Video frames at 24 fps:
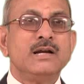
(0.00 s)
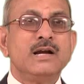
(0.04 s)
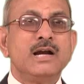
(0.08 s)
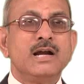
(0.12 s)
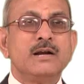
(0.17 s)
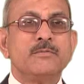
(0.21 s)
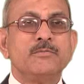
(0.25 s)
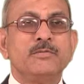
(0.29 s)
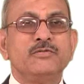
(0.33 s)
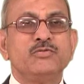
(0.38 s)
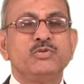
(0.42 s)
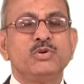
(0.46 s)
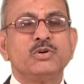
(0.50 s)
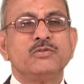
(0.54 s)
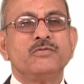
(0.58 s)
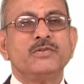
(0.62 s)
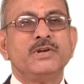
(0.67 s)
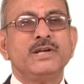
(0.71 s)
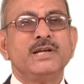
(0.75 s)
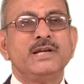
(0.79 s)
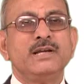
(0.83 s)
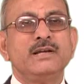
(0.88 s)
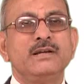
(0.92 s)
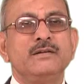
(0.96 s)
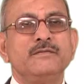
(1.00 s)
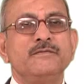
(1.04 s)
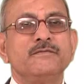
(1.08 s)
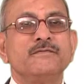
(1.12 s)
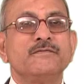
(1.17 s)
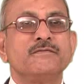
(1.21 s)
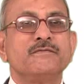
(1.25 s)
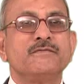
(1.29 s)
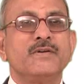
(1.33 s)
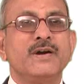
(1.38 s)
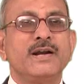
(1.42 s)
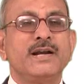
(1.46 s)
And before we
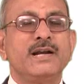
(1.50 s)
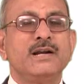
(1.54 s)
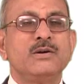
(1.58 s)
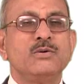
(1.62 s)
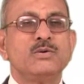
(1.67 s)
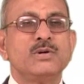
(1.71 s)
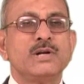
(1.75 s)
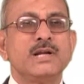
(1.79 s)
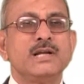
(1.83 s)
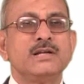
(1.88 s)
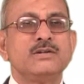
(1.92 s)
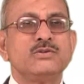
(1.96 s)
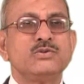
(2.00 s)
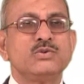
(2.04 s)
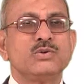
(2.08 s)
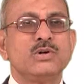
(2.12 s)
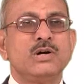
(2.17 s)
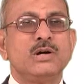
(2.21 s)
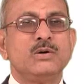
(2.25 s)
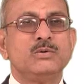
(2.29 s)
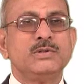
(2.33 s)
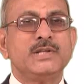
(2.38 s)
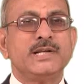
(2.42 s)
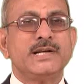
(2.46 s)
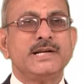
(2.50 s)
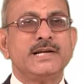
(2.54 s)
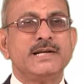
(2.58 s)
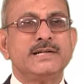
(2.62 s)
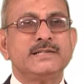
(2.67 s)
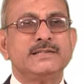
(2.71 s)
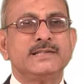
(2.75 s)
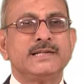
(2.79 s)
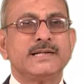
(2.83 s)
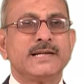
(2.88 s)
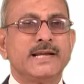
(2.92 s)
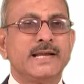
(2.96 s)
find out as to how the
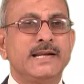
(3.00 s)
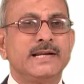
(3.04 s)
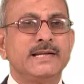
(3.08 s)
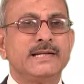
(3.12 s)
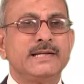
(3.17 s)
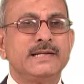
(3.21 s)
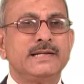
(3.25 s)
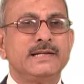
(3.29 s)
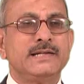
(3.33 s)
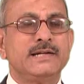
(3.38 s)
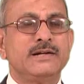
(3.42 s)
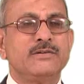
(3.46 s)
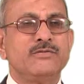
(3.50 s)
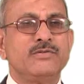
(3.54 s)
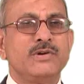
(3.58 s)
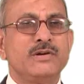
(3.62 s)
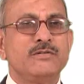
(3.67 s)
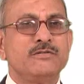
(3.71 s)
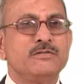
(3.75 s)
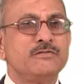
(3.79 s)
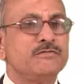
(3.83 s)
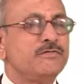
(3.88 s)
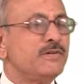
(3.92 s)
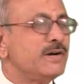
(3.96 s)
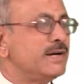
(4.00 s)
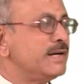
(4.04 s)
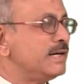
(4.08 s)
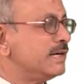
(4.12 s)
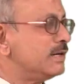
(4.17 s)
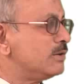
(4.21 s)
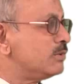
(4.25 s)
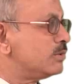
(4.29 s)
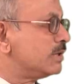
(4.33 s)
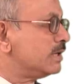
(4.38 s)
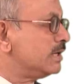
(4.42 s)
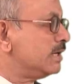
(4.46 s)
rates are calculated, we have to find
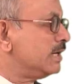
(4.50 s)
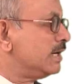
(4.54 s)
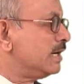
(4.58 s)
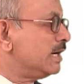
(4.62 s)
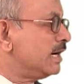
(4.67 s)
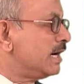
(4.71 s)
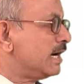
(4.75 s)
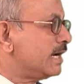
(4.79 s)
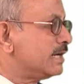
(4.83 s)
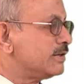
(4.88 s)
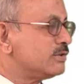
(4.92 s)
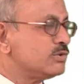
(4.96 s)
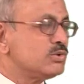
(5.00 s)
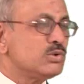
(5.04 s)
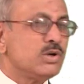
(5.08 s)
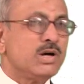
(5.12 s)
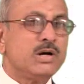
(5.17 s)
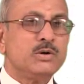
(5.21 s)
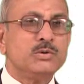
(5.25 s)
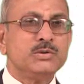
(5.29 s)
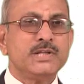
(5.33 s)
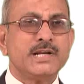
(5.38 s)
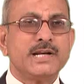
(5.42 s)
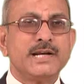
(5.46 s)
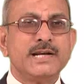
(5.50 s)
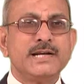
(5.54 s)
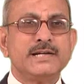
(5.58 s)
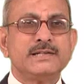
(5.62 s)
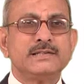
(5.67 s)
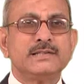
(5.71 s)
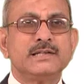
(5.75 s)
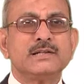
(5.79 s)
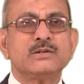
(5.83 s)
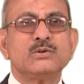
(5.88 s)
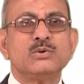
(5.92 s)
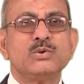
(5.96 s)
out as to how the
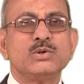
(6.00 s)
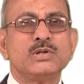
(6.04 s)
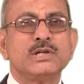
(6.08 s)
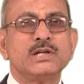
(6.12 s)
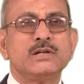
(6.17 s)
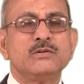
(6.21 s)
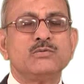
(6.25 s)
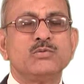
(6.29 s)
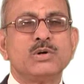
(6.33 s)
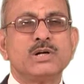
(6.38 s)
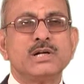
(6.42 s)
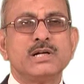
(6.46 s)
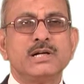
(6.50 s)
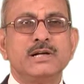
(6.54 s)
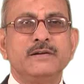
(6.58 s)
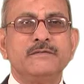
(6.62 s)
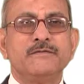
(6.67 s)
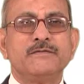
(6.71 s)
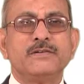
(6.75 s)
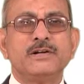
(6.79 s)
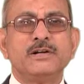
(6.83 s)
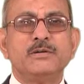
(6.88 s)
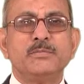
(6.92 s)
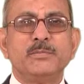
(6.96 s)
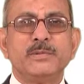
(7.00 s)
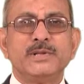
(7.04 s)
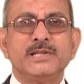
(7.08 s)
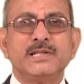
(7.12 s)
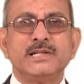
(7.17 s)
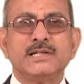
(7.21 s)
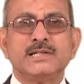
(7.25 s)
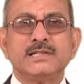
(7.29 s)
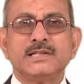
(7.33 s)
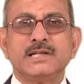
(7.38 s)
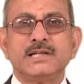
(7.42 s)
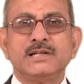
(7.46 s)
rates are quoted, what different
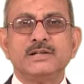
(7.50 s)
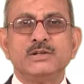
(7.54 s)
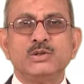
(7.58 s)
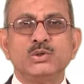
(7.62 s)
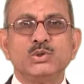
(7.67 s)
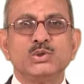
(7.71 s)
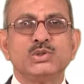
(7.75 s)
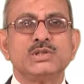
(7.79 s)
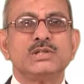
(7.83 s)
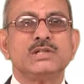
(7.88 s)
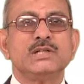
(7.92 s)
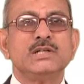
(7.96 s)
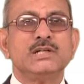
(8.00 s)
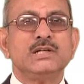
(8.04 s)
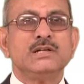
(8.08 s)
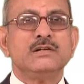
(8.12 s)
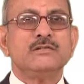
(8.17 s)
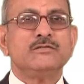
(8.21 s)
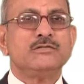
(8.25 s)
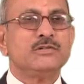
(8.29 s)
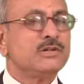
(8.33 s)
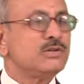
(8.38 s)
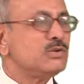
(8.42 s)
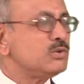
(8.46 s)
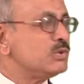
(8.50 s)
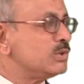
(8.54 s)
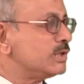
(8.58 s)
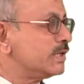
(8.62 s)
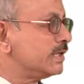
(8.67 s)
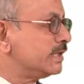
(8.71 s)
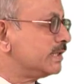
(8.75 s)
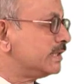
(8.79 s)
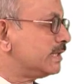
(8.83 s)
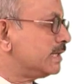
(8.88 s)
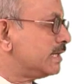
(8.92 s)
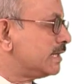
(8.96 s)
methods are used for
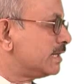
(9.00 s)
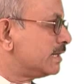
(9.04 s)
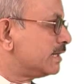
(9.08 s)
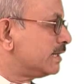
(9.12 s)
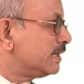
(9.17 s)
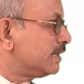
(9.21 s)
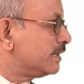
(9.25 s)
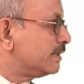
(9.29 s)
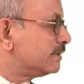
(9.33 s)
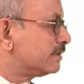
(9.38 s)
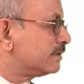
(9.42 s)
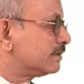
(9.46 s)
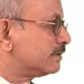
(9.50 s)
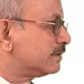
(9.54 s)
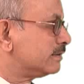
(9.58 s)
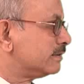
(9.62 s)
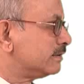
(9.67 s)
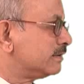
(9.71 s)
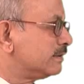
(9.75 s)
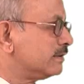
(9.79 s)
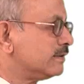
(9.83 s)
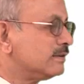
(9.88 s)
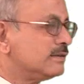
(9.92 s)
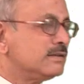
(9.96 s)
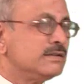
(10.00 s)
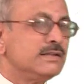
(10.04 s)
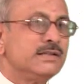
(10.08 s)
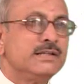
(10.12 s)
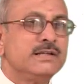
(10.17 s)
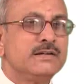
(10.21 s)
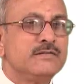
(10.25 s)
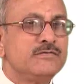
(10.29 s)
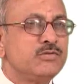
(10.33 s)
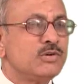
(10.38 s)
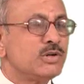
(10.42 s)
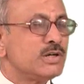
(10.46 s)
quoting the rates in
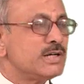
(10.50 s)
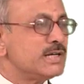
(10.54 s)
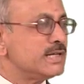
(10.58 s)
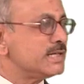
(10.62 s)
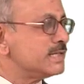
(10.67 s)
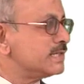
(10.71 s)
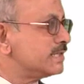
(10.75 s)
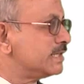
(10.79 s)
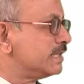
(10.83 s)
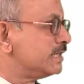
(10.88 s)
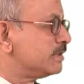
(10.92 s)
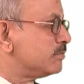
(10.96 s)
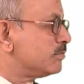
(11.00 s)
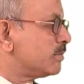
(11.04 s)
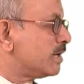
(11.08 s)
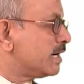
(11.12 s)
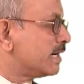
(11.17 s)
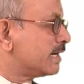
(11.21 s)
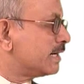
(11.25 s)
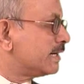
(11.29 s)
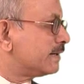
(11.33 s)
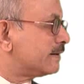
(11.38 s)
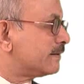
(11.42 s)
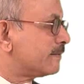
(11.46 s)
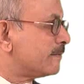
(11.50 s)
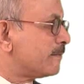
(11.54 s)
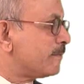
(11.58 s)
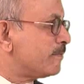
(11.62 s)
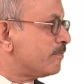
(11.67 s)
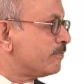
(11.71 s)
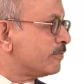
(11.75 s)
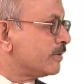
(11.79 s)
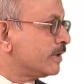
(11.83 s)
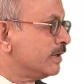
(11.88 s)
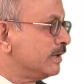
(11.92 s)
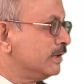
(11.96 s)
the foreign exchange market.
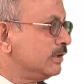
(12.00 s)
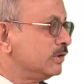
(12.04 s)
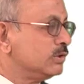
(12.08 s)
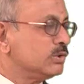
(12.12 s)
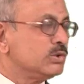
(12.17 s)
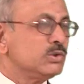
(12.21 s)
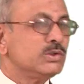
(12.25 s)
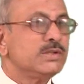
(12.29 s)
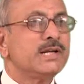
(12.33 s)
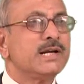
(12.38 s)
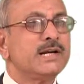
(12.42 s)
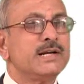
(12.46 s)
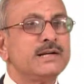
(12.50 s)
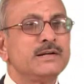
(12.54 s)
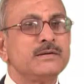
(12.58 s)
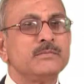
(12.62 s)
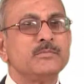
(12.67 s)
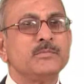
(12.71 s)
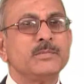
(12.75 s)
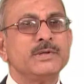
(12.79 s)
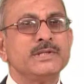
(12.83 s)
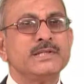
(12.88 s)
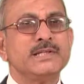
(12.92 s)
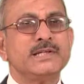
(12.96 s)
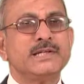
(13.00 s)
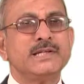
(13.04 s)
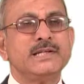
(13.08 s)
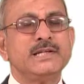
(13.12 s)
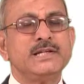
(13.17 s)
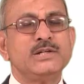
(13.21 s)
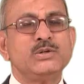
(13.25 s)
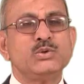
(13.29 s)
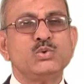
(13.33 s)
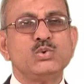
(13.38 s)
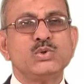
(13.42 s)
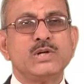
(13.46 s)
So there are
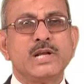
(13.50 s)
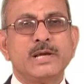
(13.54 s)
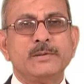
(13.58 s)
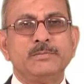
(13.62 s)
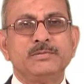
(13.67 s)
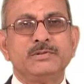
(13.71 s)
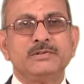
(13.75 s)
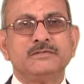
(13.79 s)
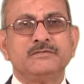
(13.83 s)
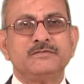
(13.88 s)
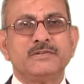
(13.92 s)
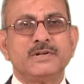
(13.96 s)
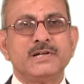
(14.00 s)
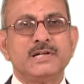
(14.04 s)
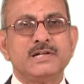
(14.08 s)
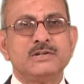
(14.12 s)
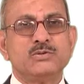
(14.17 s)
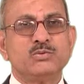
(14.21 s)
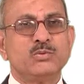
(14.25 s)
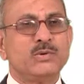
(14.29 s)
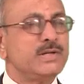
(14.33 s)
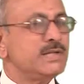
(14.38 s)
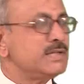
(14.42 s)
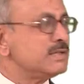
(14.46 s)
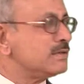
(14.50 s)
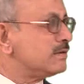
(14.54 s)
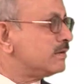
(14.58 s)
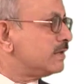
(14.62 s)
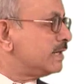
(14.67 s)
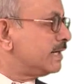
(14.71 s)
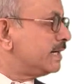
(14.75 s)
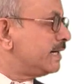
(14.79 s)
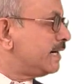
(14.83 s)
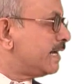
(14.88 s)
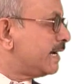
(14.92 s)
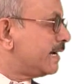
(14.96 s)
basically two types of rates. One is
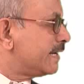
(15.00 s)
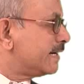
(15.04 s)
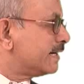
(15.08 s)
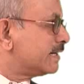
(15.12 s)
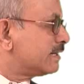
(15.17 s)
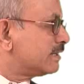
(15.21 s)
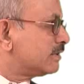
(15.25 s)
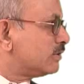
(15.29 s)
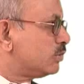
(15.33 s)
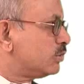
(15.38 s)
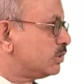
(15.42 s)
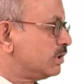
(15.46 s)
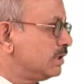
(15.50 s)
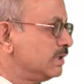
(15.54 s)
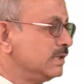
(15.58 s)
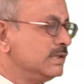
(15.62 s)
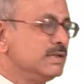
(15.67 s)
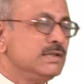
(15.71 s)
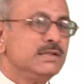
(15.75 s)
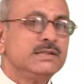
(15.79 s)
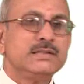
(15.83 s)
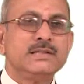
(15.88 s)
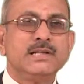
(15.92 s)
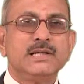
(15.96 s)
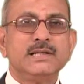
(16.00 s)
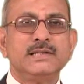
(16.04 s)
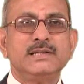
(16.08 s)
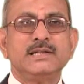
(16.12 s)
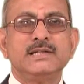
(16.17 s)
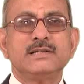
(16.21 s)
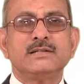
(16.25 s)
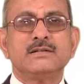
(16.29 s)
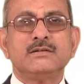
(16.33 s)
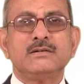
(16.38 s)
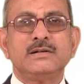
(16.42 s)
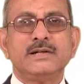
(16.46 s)
called a direct quote, the other
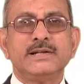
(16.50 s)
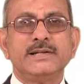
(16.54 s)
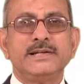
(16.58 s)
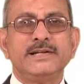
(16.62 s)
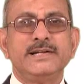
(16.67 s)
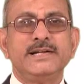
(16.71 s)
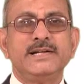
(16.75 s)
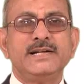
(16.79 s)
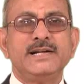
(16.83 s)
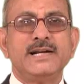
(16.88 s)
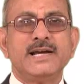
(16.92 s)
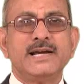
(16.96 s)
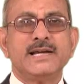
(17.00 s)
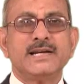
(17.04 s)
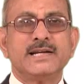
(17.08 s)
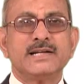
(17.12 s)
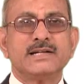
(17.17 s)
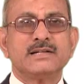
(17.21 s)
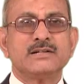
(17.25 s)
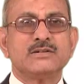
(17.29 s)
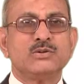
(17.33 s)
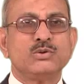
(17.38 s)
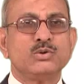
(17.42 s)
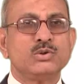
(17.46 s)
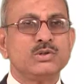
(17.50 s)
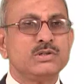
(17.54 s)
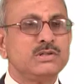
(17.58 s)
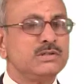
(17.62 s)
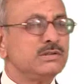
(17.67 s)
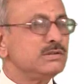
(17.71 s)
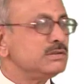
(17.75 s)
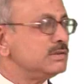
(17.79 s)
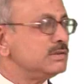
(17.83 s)
is called an indirect quote.